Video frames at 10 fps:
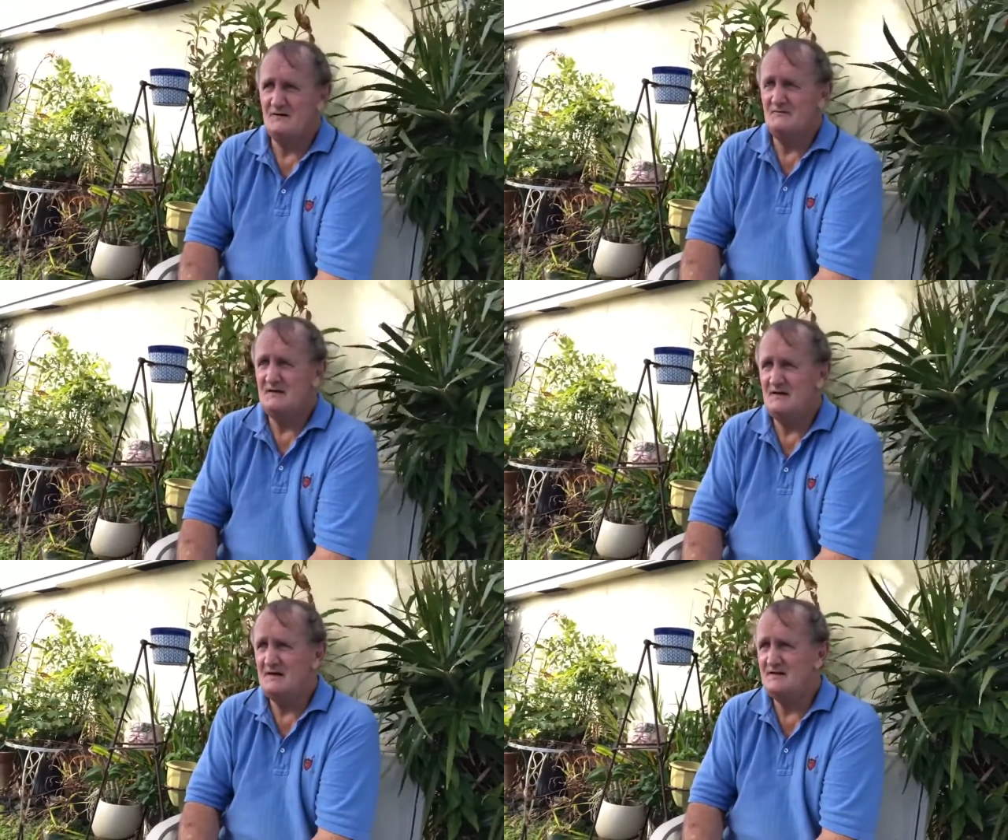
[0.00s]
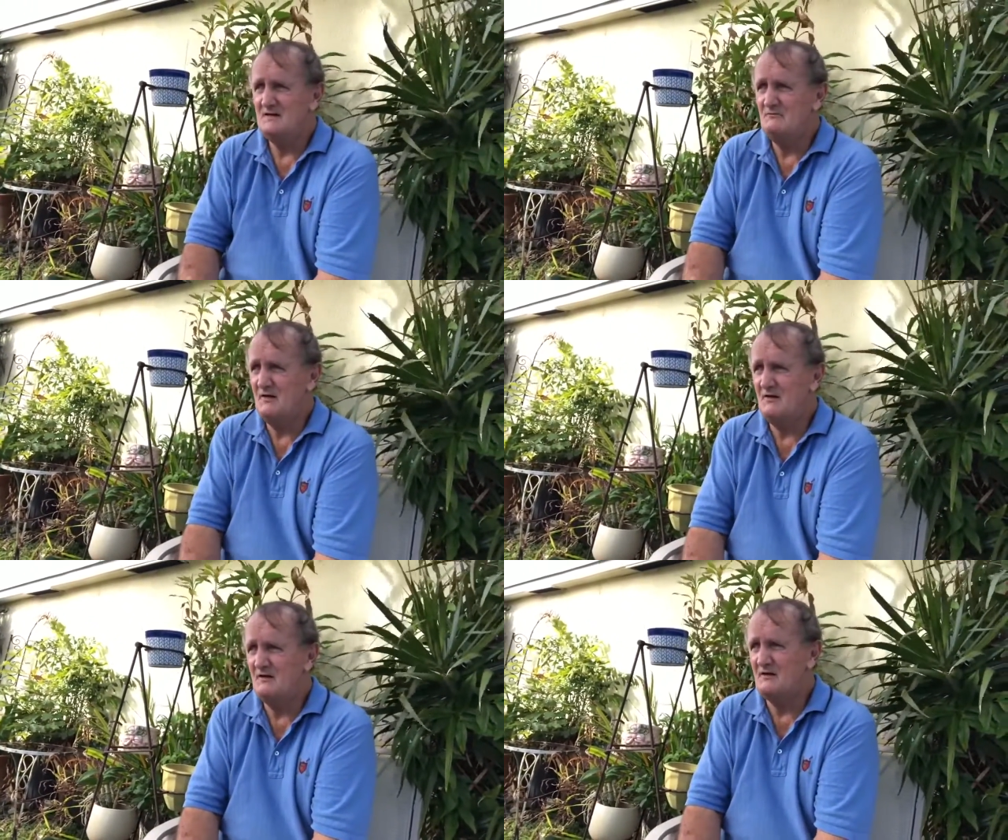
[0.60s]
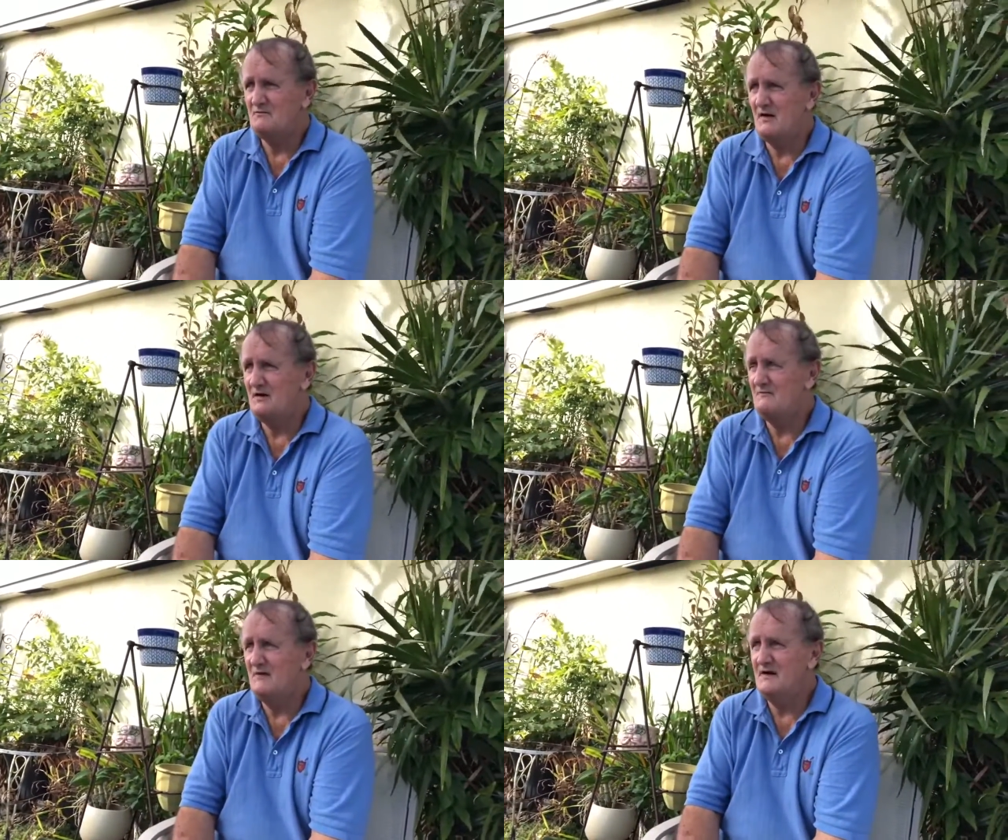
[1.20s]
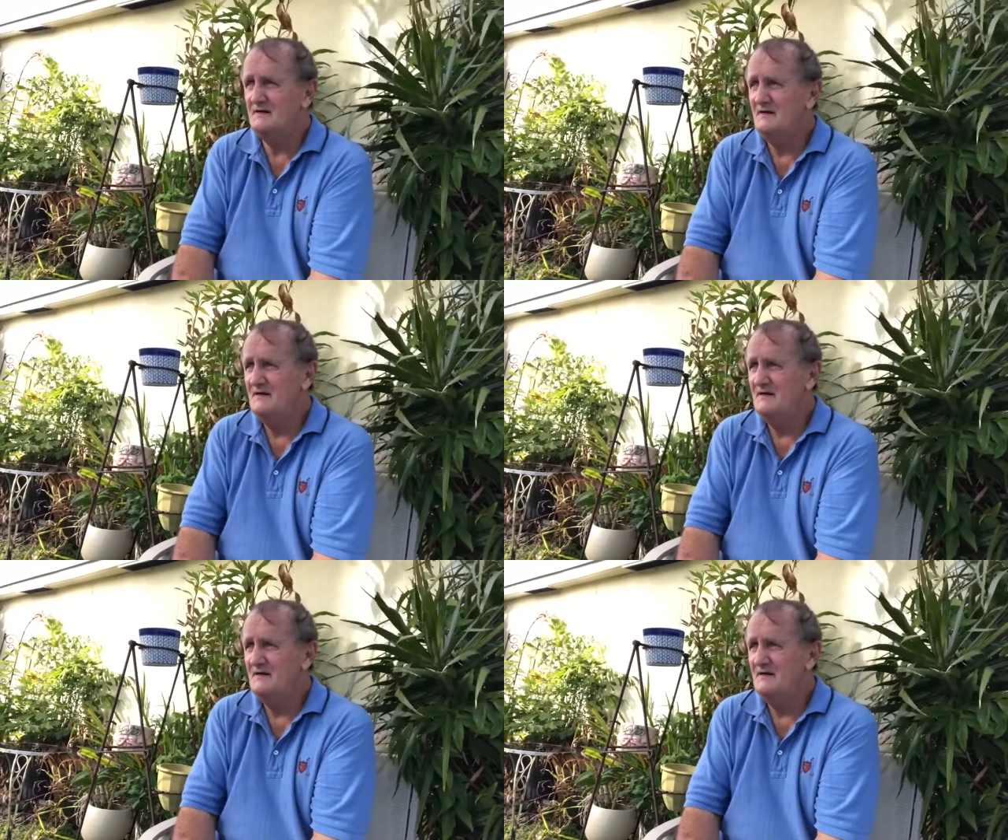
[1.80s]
I mean, that's the hardest part. But